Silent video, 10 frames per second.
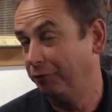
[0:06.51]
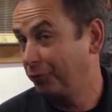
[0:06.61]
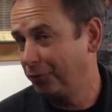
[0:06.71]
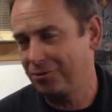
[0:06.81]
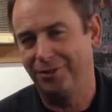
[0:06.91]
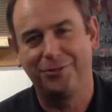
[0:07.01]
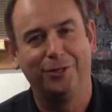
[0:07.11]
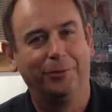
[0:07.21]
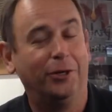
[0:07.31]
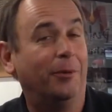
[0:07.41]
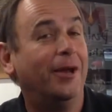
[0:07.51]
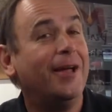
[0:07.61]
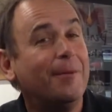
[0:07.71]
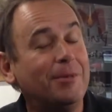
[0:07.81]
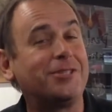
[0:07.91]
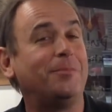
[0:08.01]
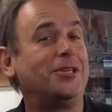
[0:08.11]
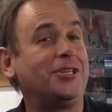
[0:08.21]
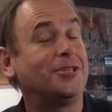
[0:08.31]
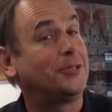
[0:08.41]
of course not Subaru, but
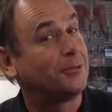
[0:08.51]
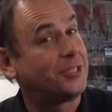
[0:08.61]
Mitsubishi is still